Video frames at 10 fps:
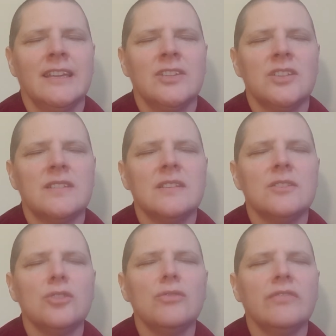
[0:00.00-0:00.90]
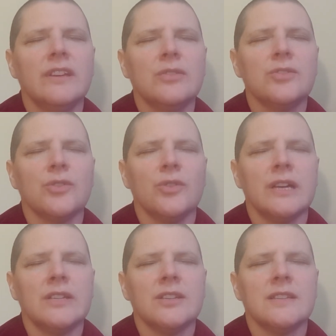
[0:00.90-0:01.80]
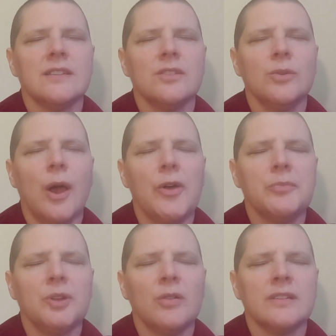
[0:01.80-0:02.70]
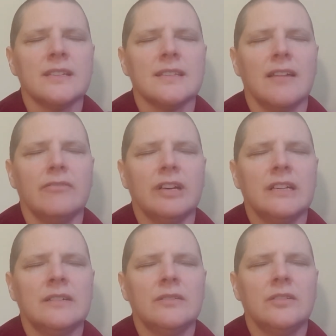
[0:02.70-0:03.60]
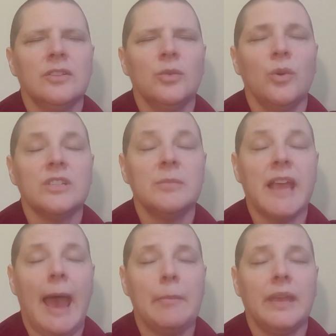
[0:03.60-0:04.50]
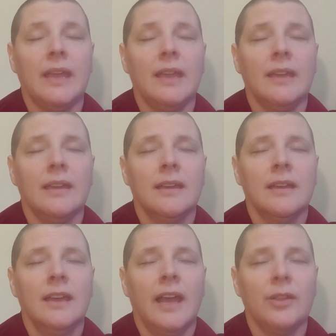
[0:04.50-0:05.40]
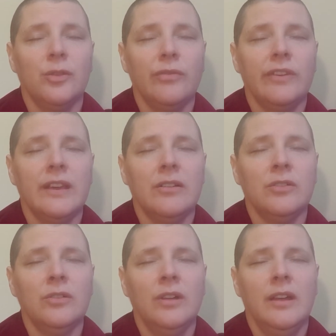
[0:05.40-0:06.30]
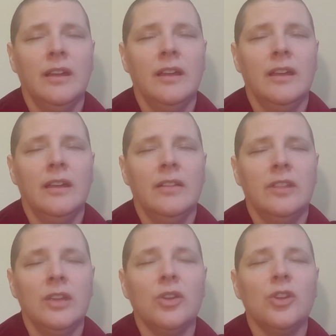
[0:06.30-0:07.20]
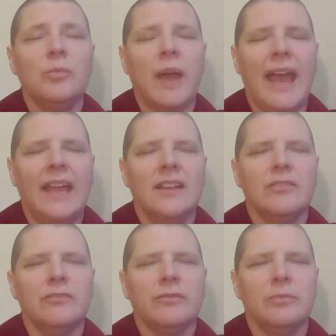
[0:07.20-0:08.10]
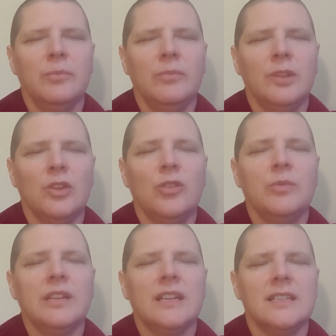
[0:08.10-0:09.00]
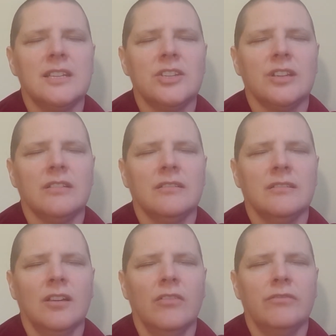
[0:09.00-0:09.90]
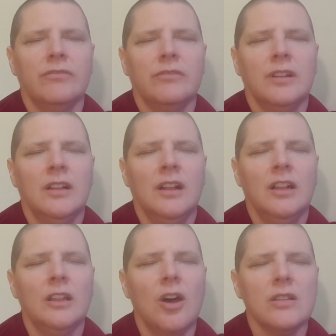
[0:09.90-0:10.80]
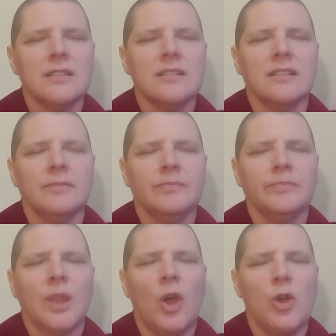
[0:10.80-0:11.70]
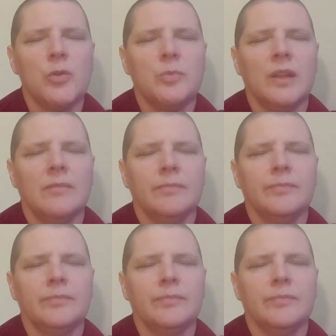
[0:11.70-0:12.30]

Just as you feel joy, just as you hope not to suffer, you want to be happy, and you feel the acute pain of the human condition of loss and hope and